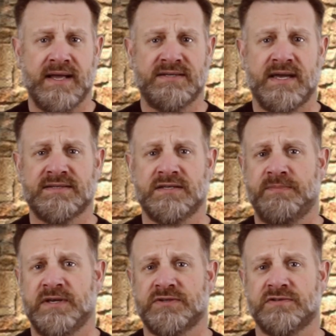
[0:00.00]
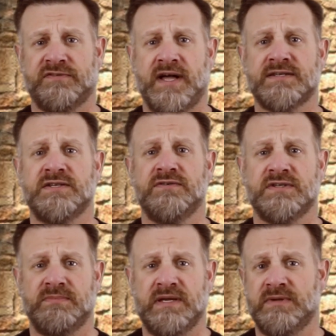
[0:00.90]
tested the pistol's velocity
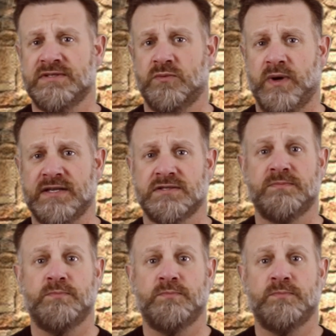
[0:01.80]
using BBs and weights